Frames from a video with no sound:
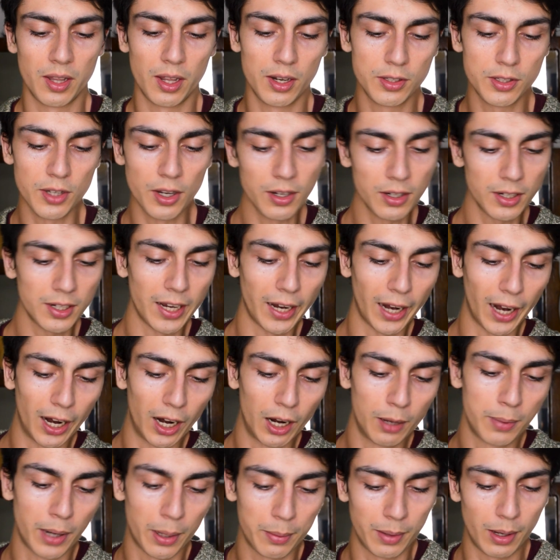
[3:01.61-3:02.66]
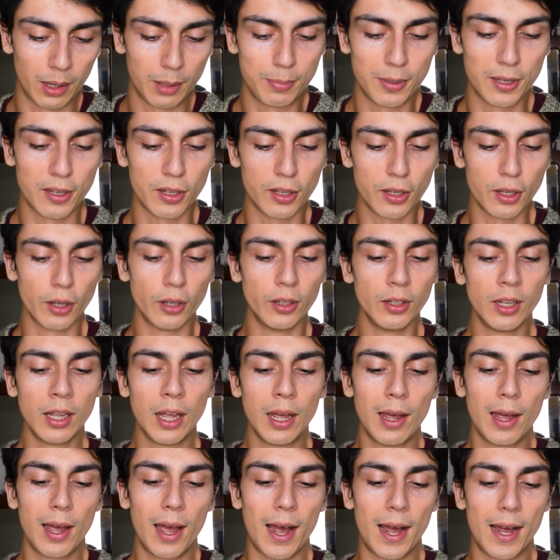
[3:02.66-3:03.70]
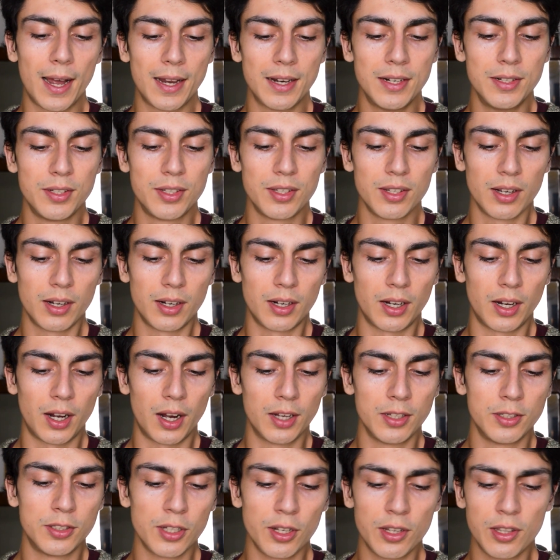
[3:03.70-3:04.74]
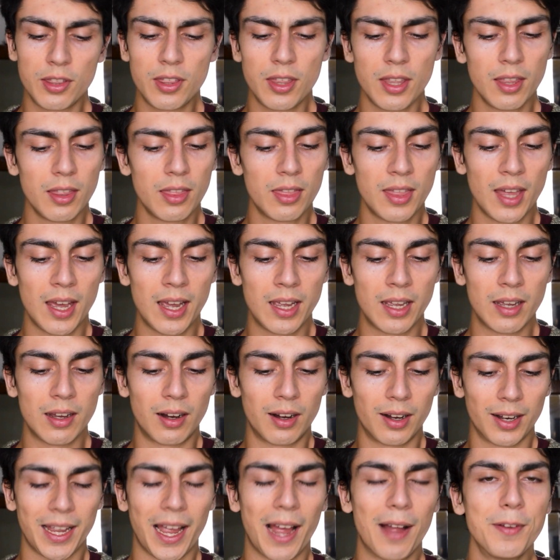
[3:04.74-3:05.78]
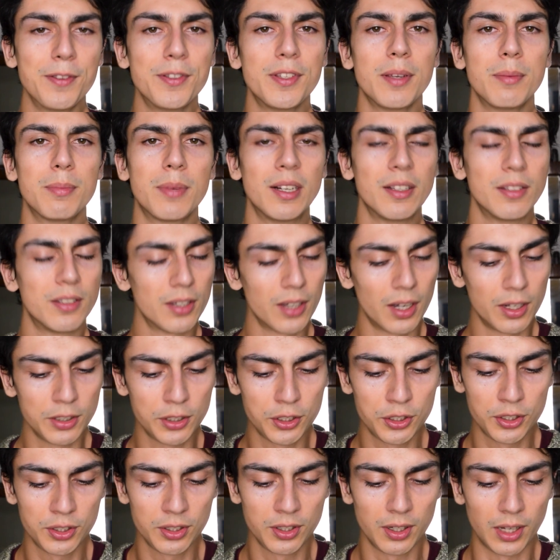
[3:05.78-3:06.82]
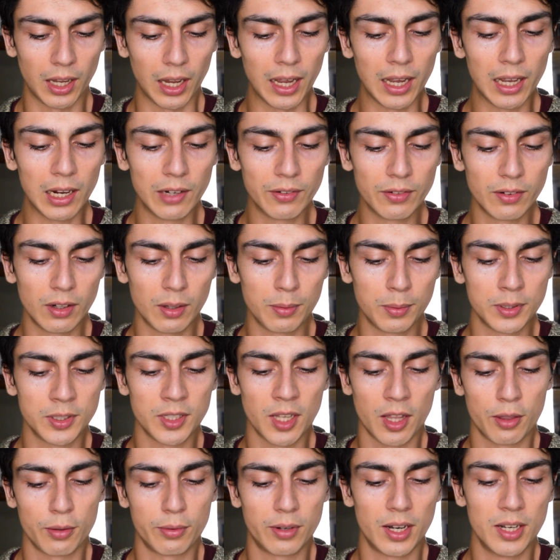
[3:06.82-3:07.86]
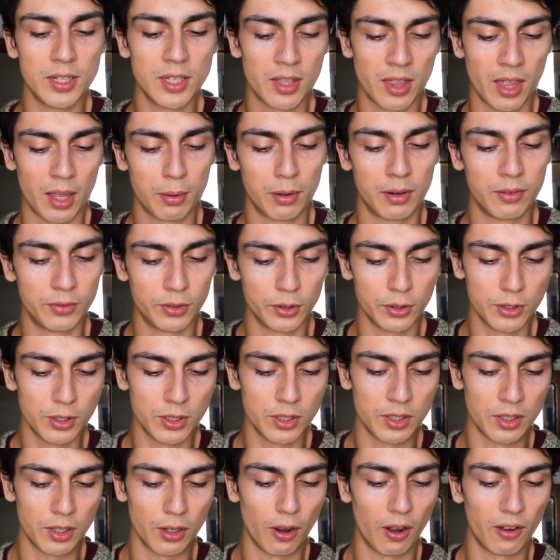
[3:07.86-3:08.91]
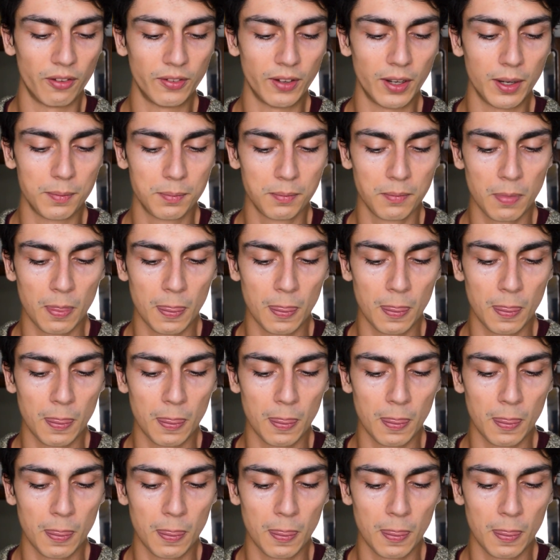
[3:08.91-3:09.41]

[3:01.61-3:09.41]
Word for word: they don't care about my EPQ, and I don't think they are counting my Dutch A-level, because otherwise they would have reduced the offer.